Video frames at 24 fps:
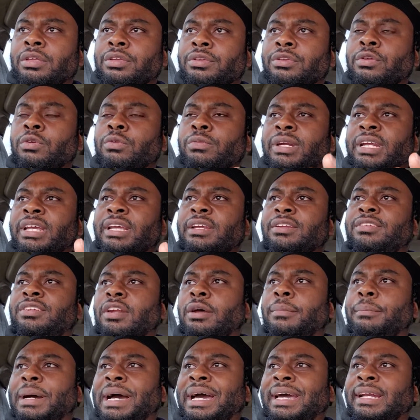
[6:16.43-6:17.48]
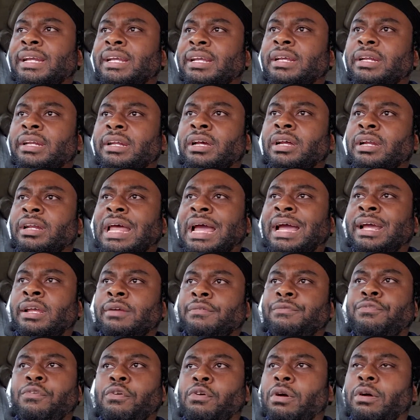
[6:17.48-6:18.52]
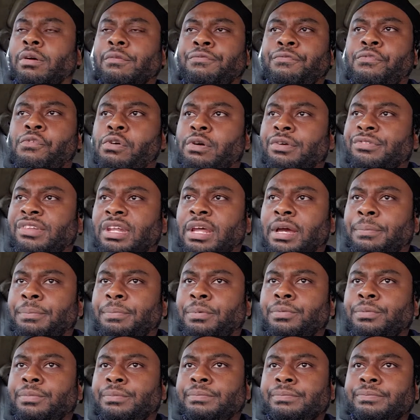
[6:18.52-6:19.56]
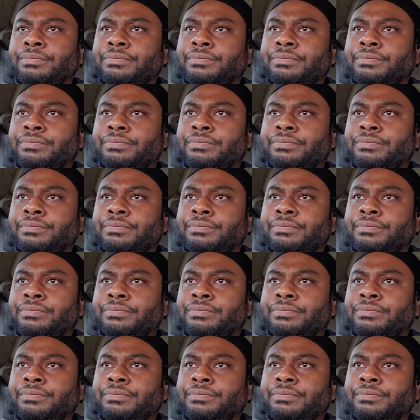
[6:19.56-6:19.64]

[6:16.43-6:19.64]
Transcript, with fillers: You need somebody in there, like, for, for example,